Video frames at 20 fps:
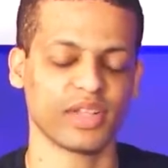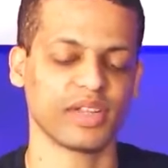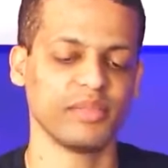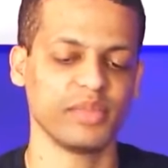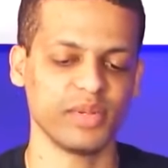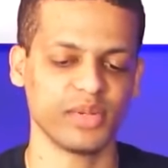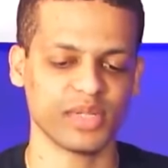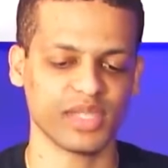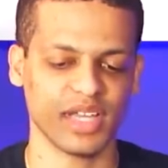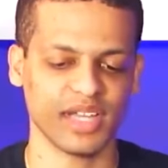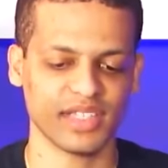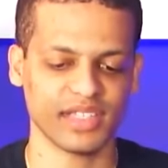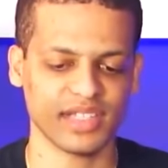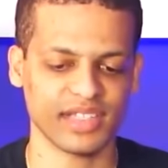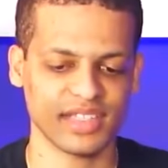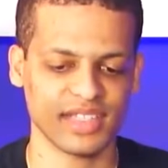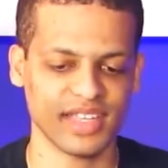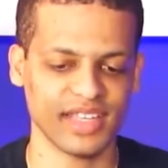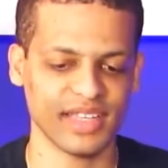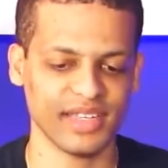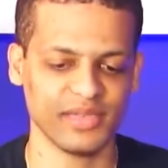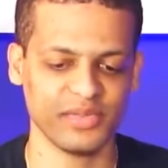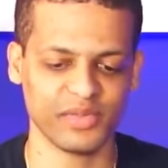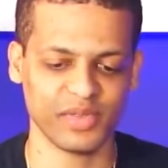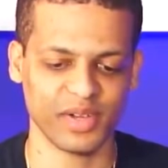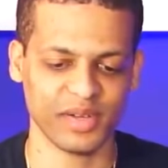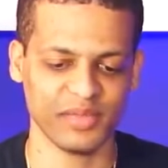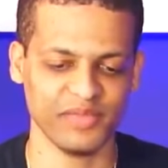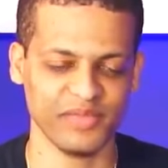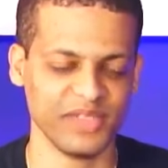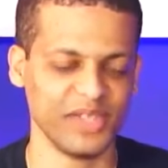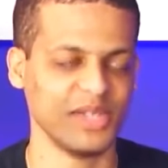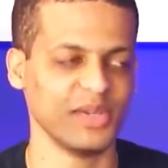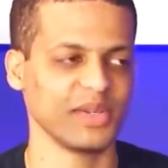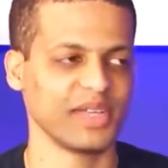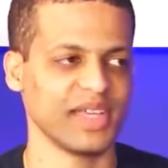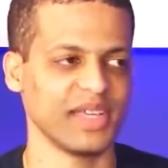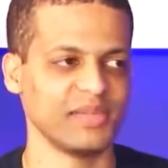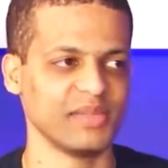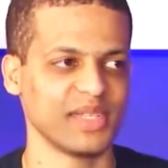well, computer science, let's say, from
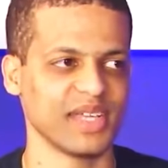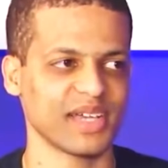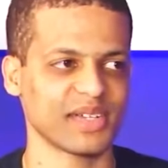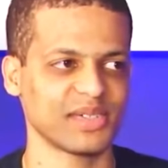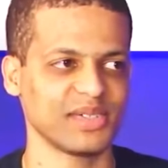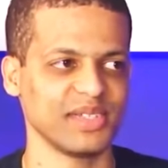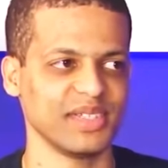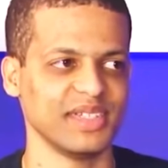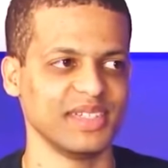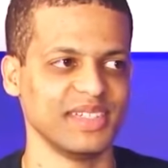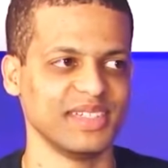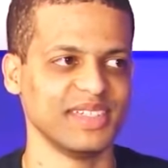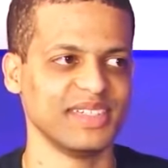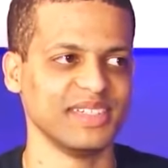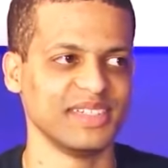video games actually.